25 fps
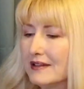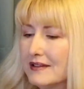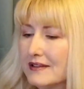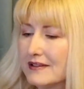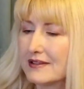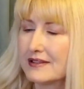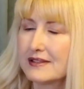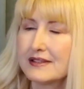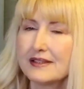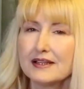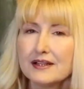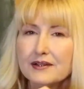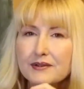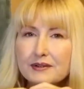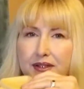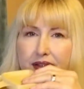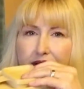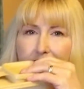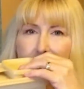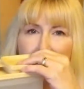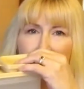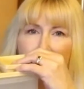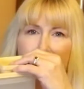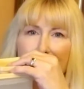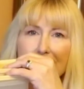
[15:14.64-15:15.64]

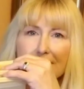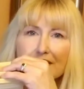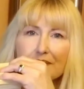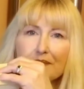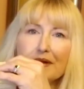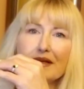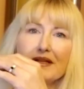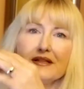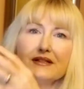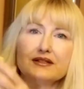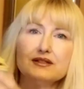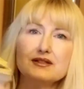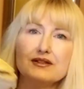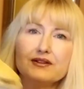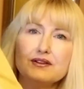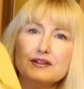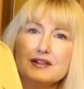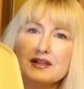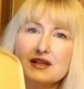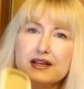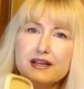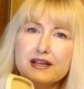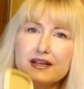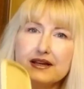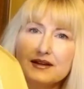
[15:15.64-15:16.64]
cereal dispenser
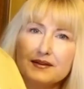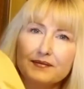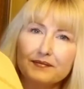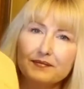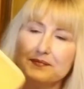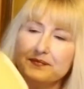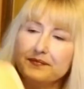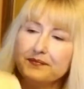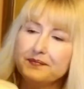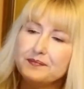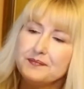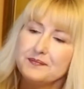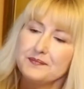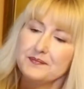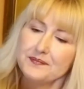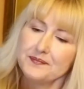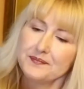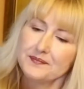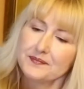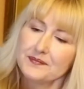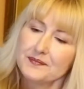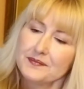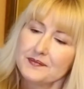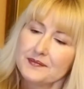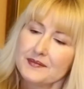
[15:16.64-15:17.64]
thing.
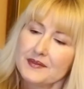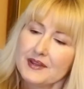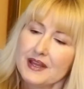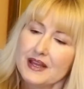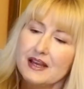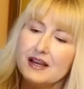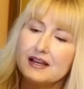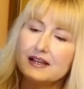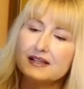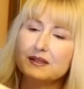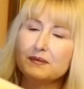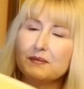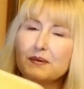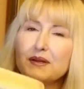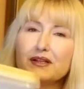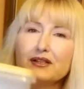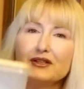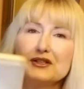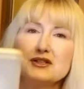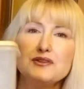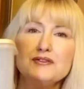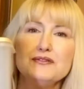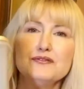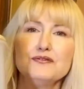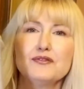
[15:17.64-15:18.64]
I spent
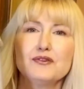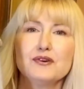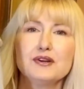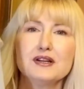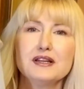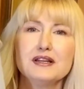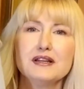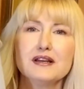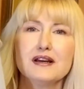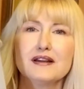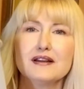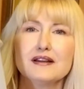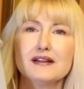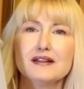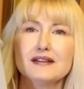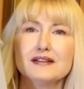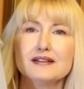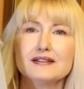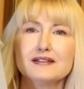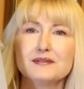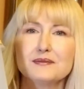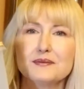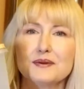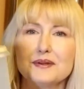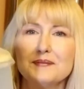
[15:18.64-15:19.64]
$2.49 on
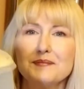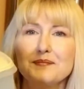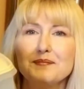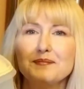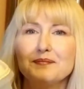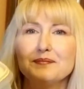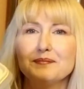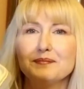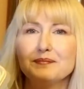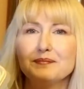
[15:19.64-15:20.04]
this one.